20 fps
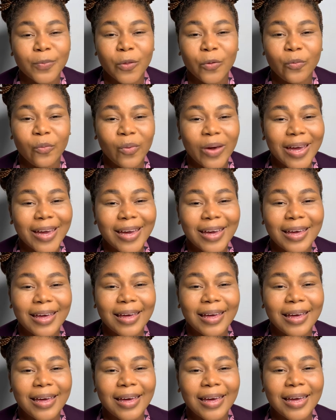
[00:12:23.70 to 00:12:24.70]
work
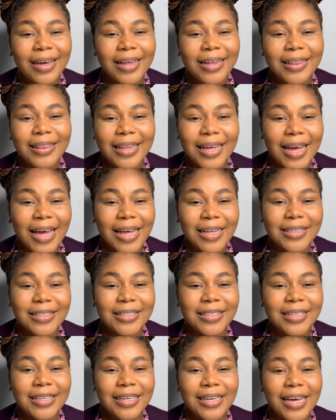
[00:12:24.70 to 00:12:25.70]
that
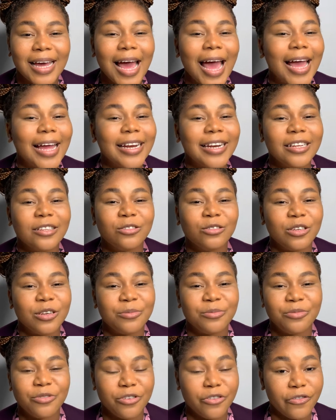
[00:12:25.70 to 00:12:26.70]
I need to
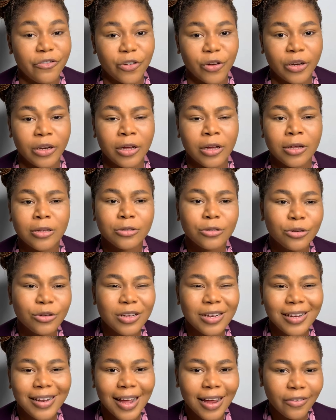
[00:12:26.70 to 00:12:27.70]
improve on? So
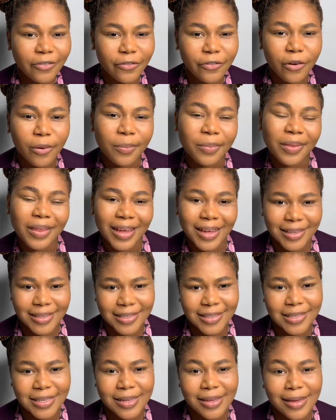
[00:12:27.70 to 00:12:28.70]
you learn from that
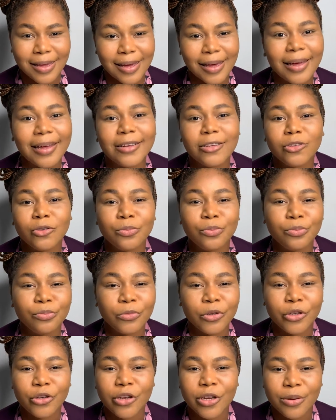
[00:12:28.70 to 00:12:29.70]
and
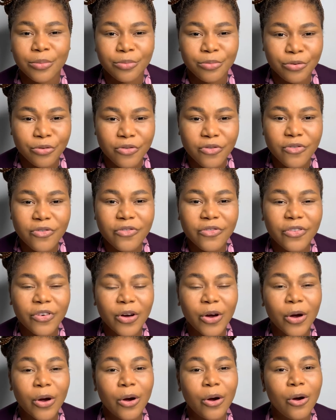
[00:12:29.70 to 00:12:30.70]
you improve
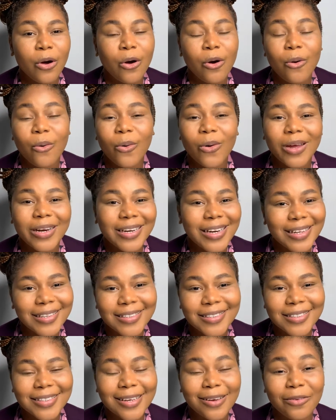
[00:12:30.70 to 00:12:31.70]
on
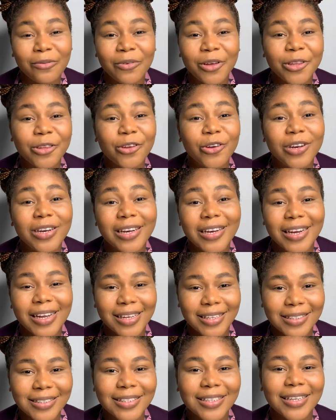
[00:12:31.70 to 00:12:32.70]
it with your
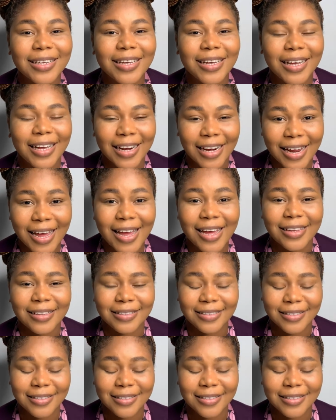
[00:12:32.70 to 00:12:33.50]
next client.